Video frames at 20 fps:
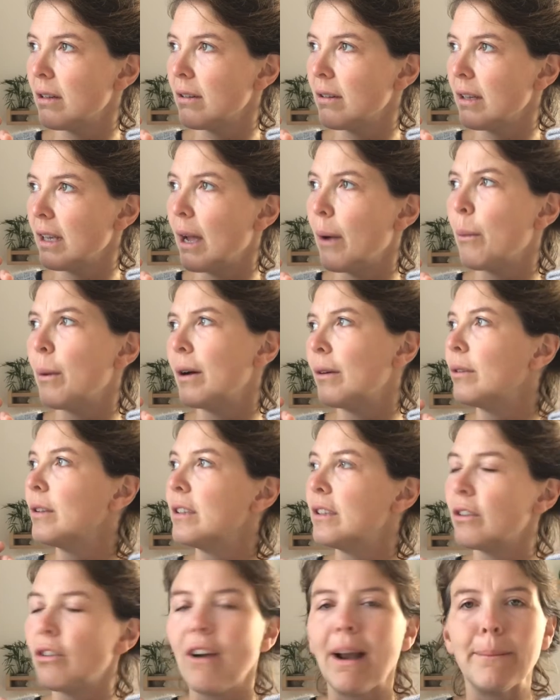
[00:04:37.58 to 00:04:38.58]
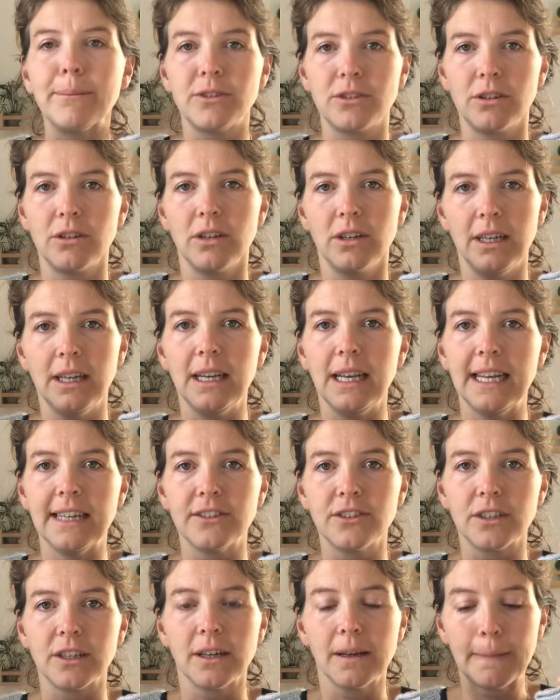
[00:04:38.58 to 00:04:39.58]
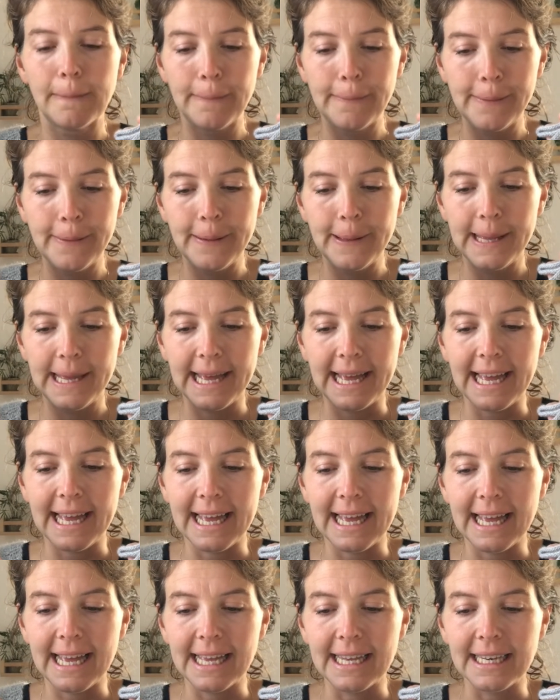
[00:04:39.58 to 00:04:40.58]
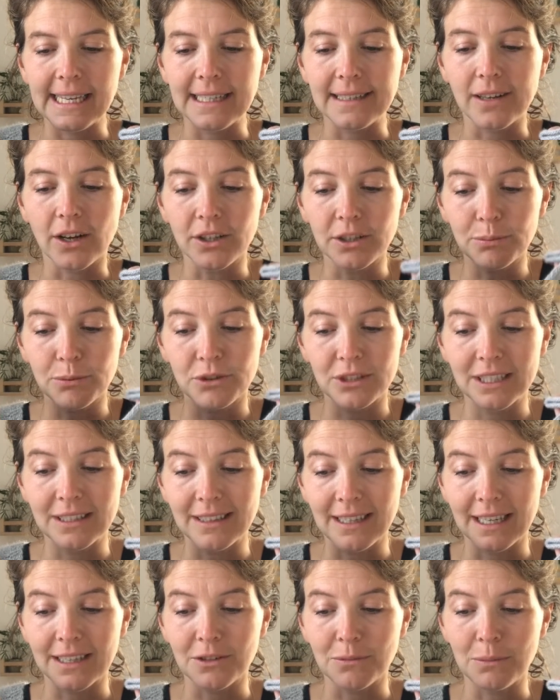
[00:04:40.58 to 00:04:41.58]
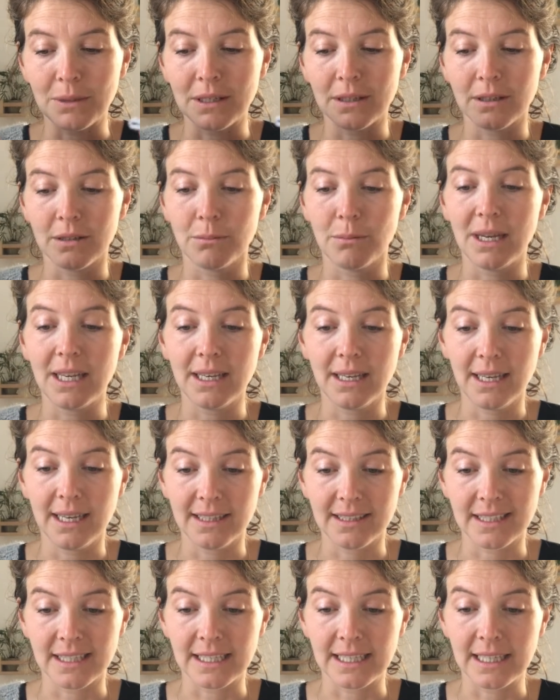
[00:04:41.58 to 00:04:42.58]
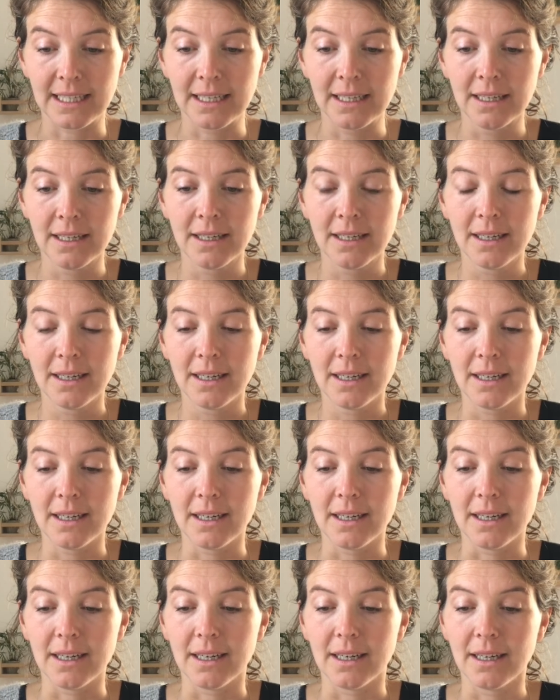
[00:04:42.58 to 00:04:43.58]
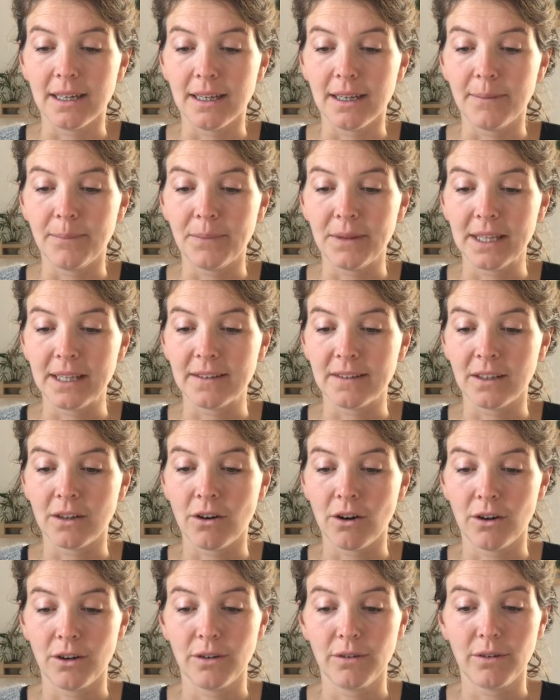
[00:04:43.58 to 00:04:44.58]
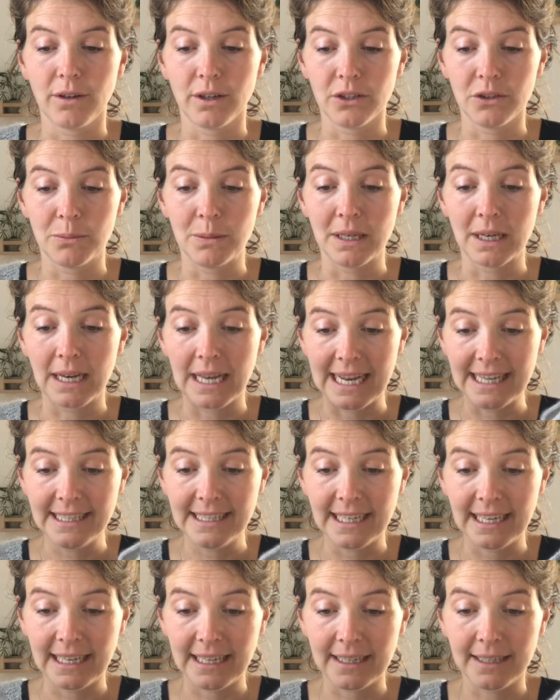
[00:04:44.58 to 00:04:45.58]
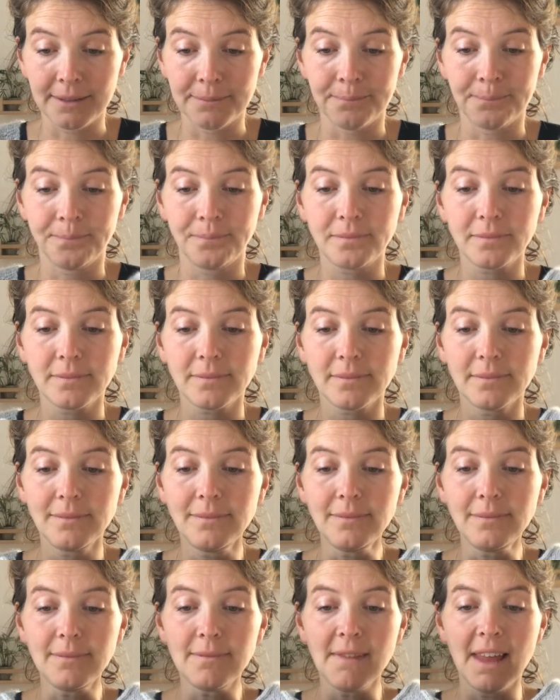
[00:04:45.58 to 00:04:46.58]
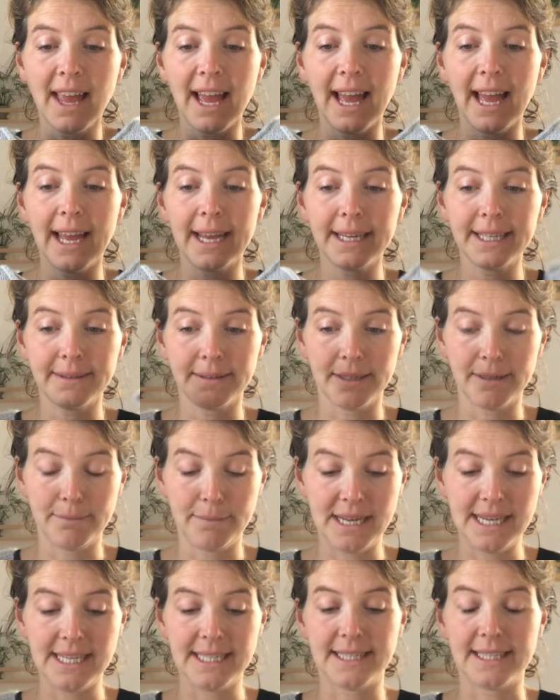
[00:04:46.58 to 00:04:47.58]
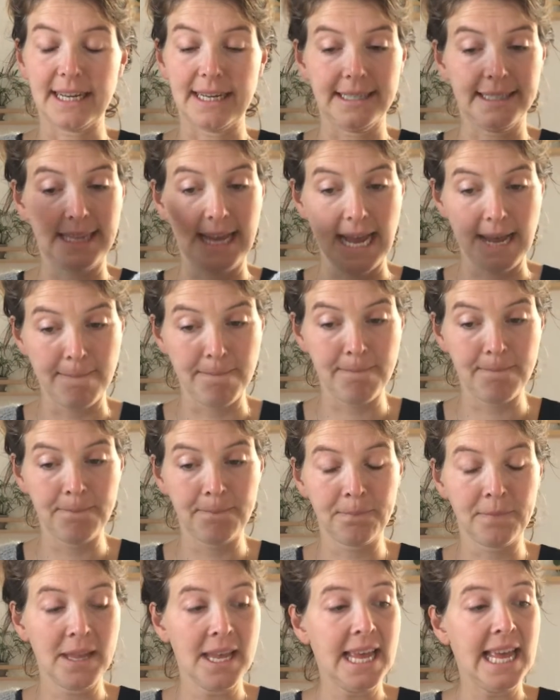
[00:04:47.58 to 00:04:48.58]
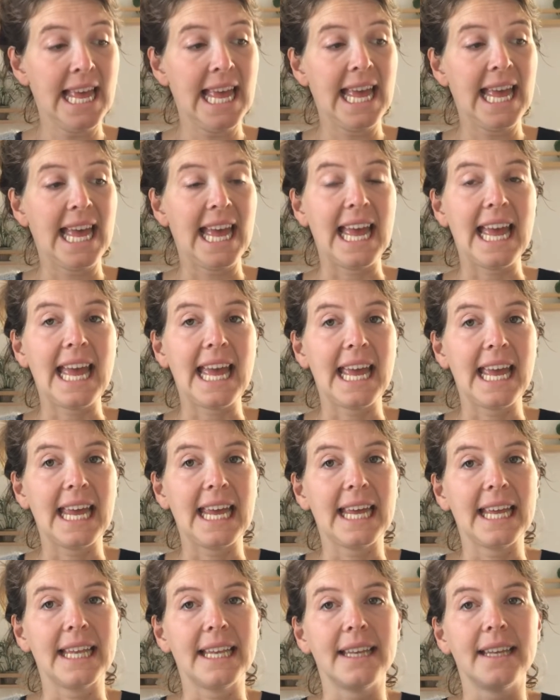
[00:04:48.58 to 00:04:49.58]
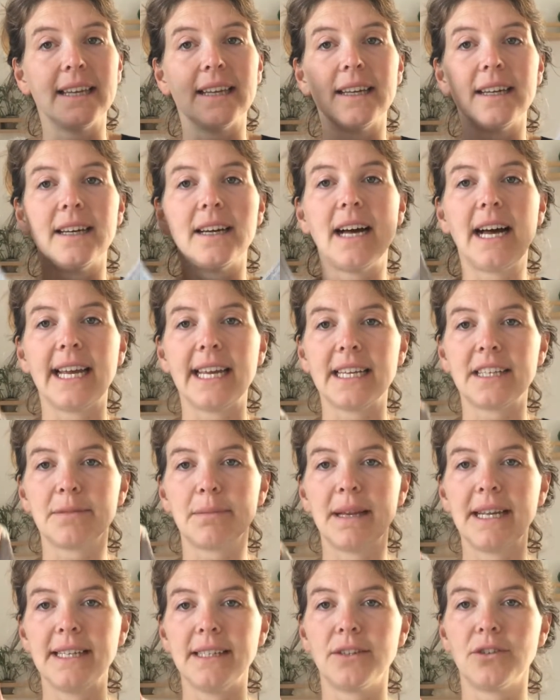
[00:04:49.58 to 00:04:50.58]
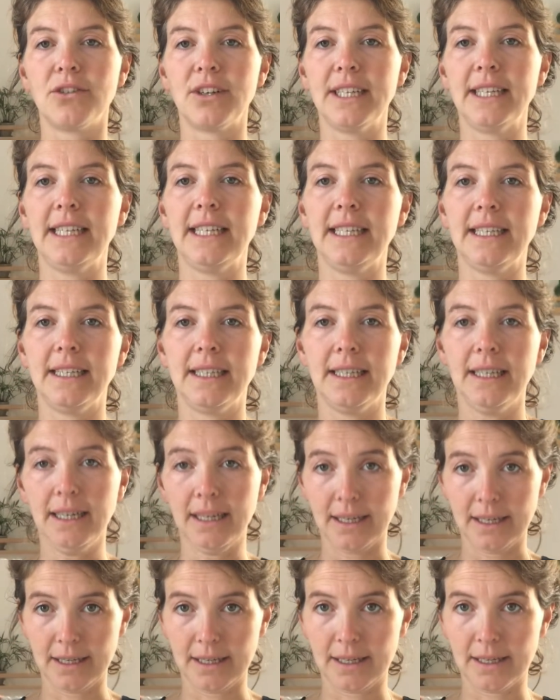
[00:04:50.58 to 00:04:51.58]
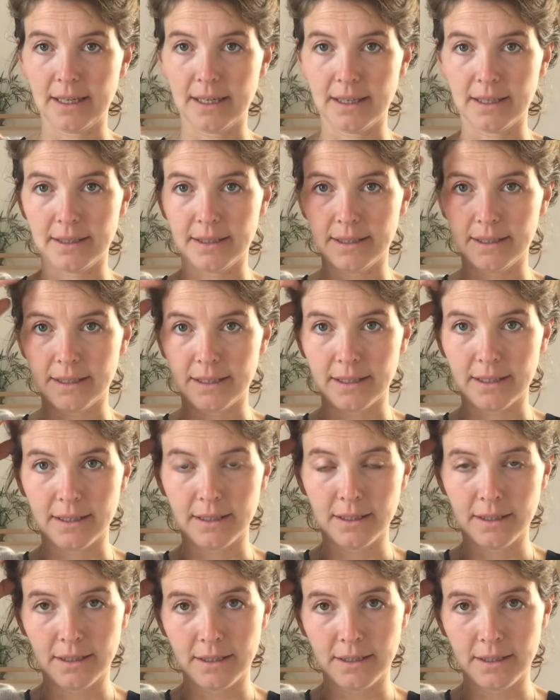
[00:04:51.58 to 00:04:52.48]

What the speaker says: yeah, well, the grams are lesser. And it's 100% cashmere, made in Italy. It's a Cardiff Cashmere Classic. I made a size M, and I explained it already in the